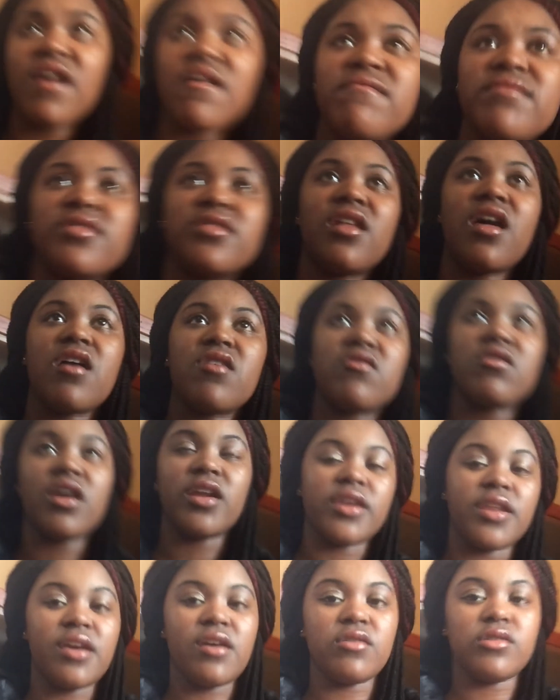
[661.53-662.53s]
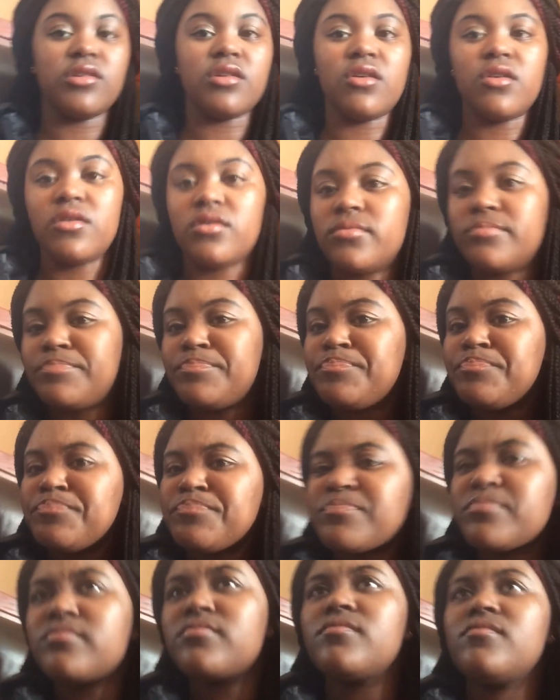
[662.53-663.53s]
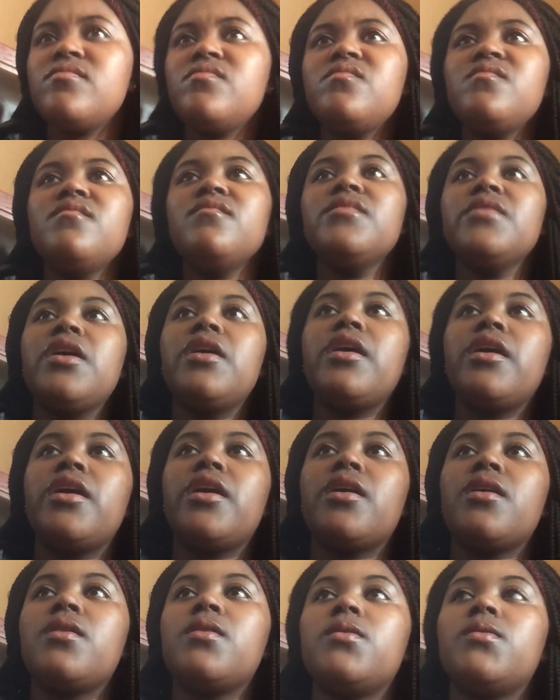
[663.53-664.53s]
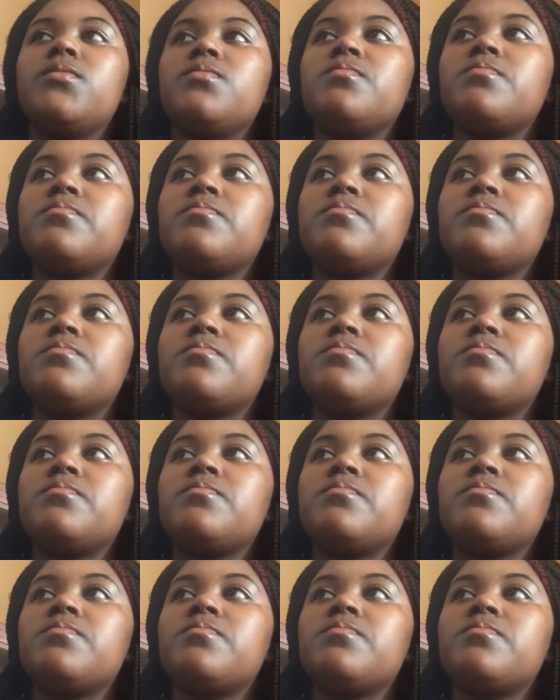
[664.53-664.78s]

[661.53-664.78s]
5 o'clock right now, y'all. And